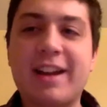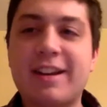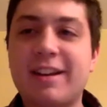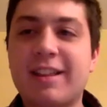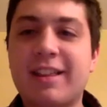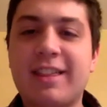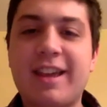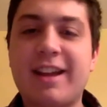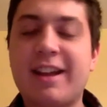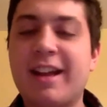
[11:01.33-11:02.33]
into the
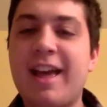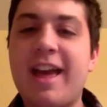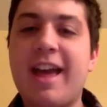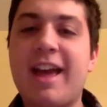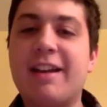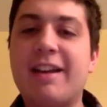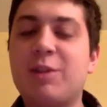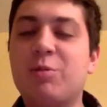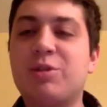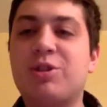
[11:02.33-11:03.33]
thing, and
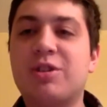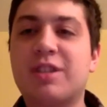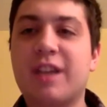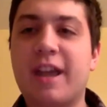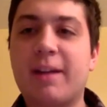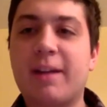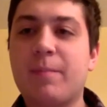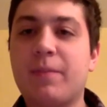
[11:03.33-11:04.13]
it was just like